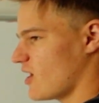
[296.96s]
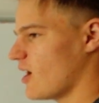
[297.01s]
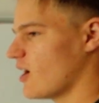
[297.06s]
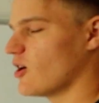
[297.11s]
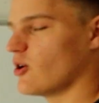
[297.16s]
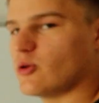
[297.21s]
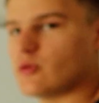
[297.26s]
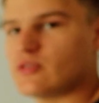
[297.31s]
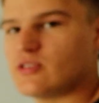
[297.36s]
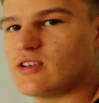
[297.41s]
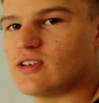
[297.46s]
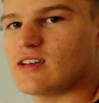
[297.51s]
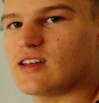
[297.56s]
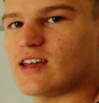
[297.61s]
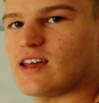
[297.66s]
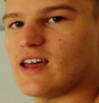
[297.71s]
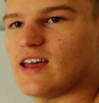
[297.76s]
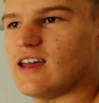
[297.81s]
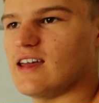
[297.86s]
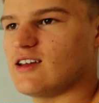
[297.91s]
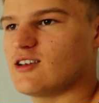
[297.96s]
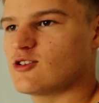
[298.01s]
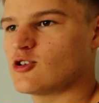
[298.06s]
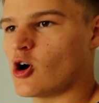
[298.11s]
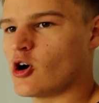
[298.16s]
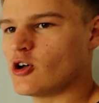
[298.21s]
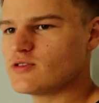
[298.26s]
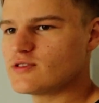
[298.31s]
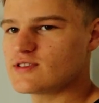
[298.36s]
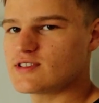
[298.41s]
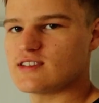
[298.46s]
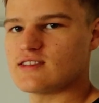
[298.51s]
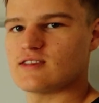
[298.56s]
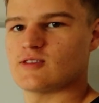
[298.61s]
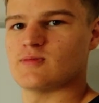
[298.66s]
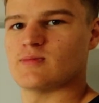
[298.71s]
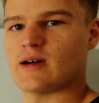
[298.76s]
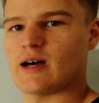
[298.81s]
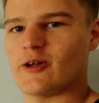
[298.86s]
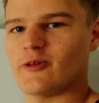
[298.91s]
out a constant
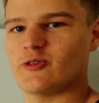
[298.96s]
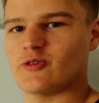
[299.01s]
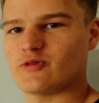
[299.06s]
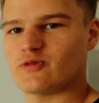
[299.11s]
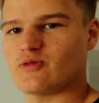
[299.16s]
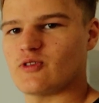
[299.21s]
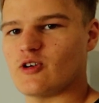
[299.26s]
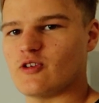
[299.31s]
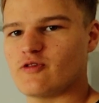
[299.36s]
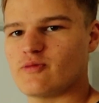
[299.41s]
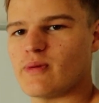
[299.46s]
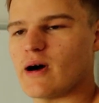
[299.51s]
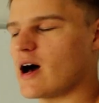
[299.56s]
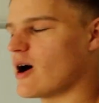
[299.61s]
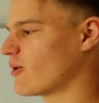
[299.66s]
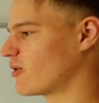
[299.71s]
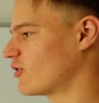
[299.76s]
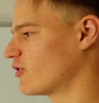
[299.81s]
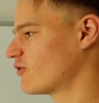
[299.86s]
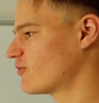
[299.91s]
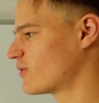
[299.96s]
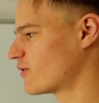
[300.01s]
amount of power, of